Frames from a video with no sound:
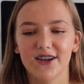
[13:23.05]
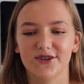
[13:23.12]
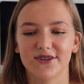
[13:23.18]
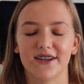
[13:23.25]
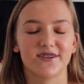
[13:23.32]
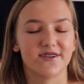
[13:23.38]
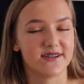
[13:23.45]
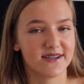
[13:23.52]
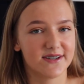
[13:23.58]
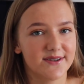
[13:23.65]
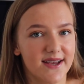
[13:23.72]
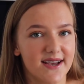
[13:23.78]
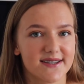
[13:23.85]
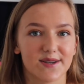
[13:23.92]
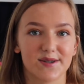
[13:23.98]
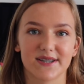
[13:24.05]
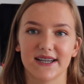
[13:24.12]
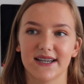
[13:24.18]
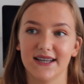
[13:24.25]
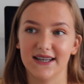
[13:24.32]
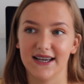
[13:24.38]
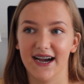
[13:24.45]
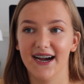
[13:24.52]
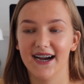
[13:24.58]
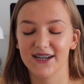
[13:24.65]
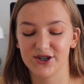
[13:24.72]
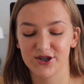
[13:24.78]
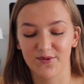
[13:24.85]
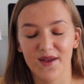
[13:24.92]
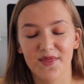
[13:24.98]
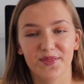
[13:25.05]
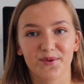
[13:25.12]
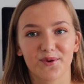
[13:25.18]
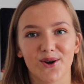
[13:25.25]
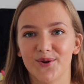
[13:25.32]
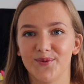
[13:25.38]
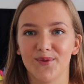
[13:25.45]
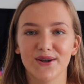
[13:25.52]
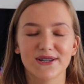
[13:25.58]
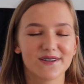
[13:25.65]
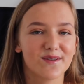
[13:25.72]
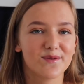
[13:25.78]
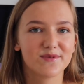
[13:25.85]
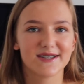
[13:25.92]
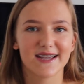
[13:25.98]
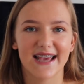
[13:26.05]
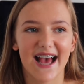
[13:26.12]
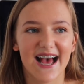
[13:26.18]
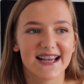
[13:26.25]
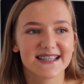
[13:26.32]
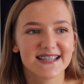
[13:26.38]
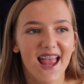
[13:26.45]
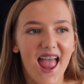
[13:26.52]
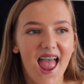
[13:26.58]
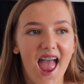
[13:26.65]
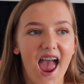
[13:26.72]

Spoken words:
She's like, do they do this? I was like, yeah. And she went through and most of them was a yes,